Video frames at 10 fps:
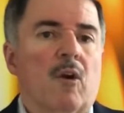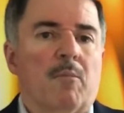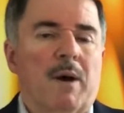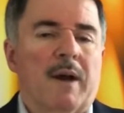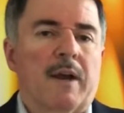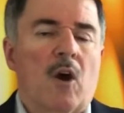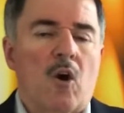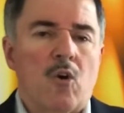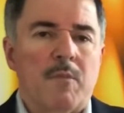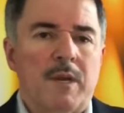or buy a
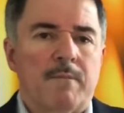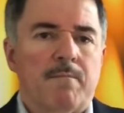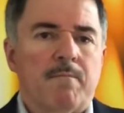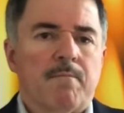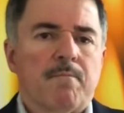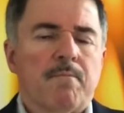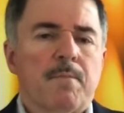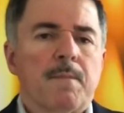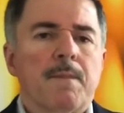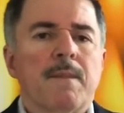home in.
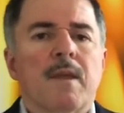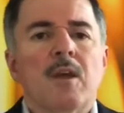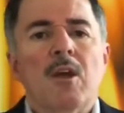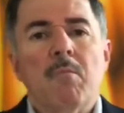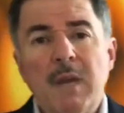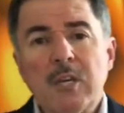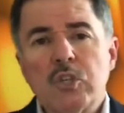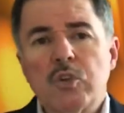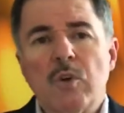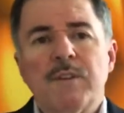Make
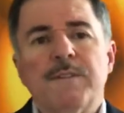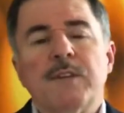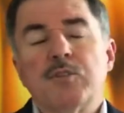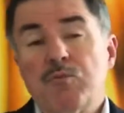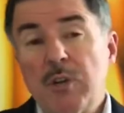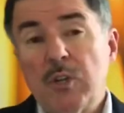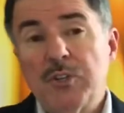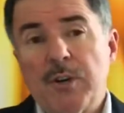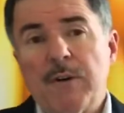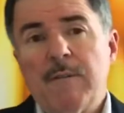sure that this
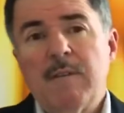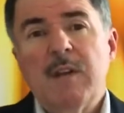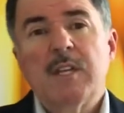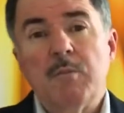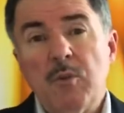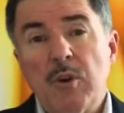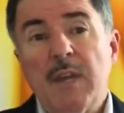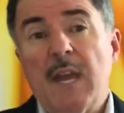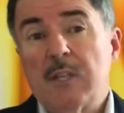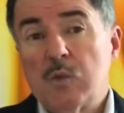realtor
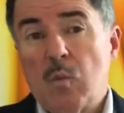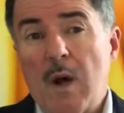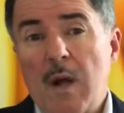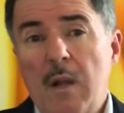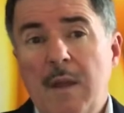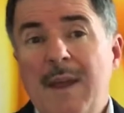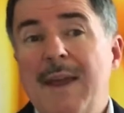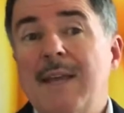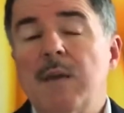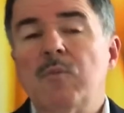communicates well
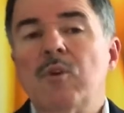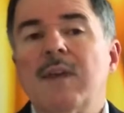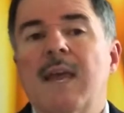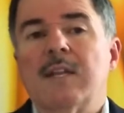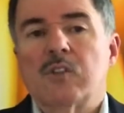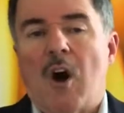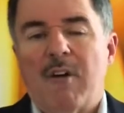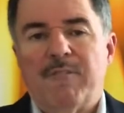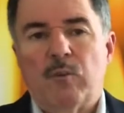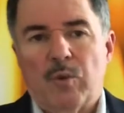and communicates
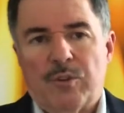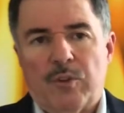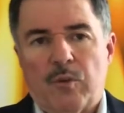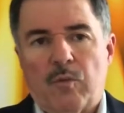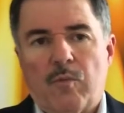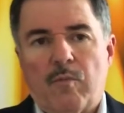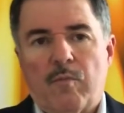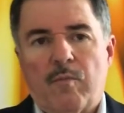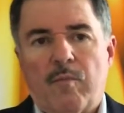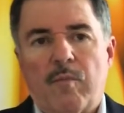often with you.
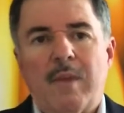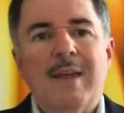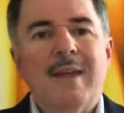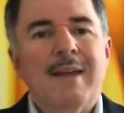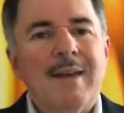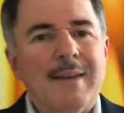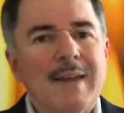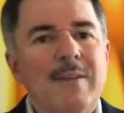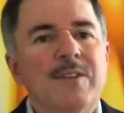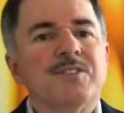
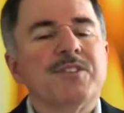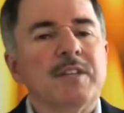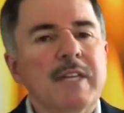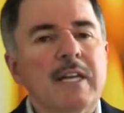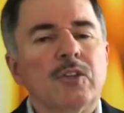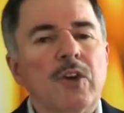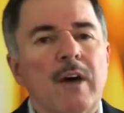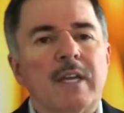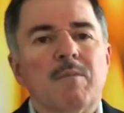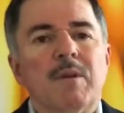Again, this is a legal
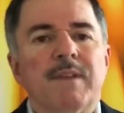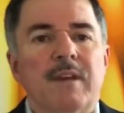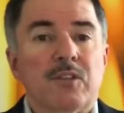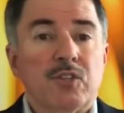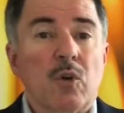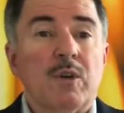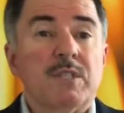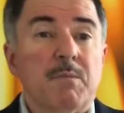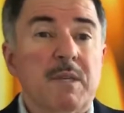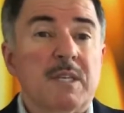document that is going
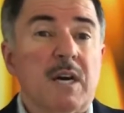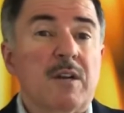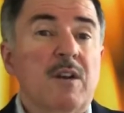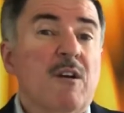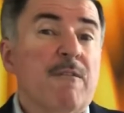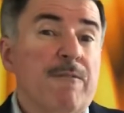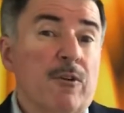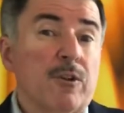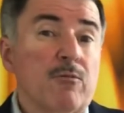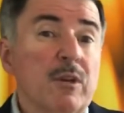to be done
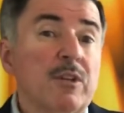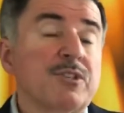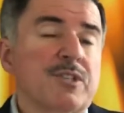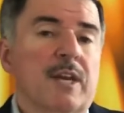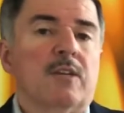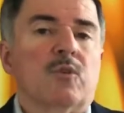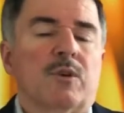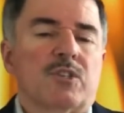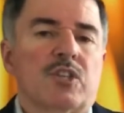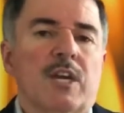for the real estate to
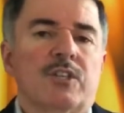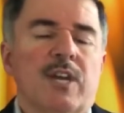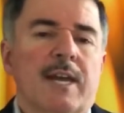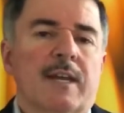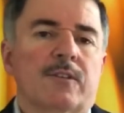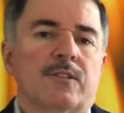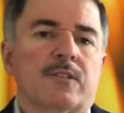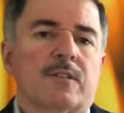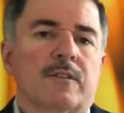exchange hands.